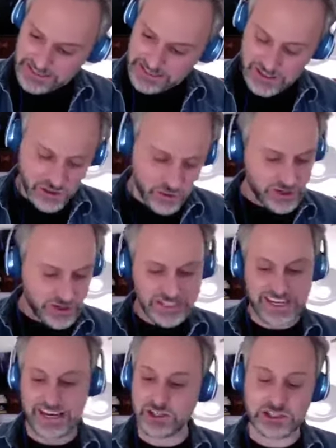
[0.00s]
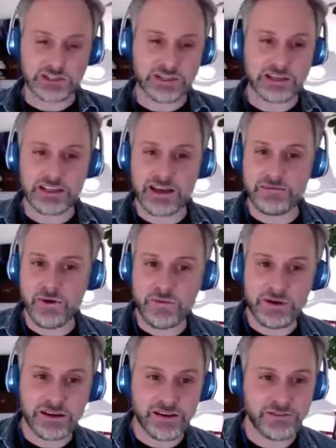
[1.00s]
disorientation in that
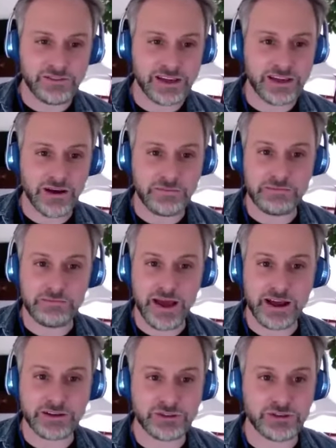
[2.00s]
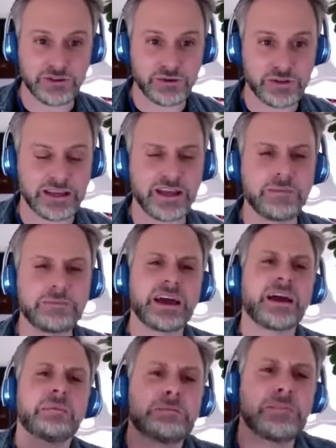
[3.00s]
moment of like coming back to your not
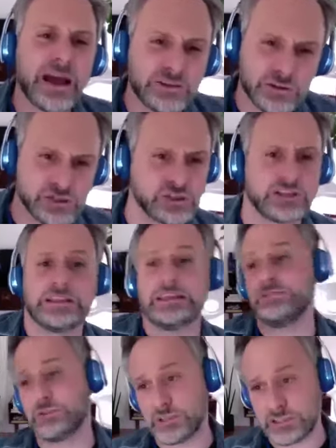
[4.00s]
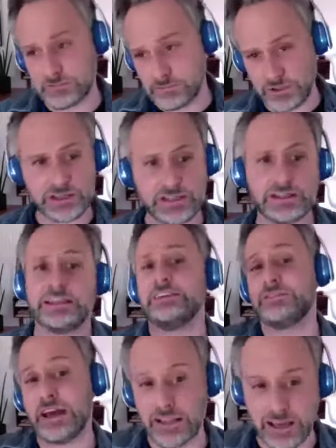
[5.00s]
coming back to, because you didn't leave
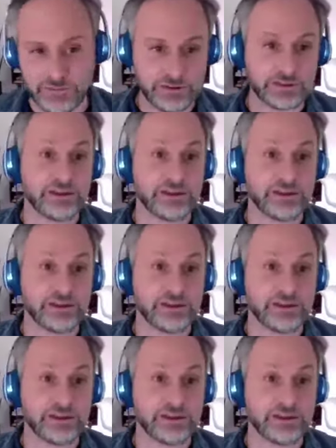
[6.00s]
that life, and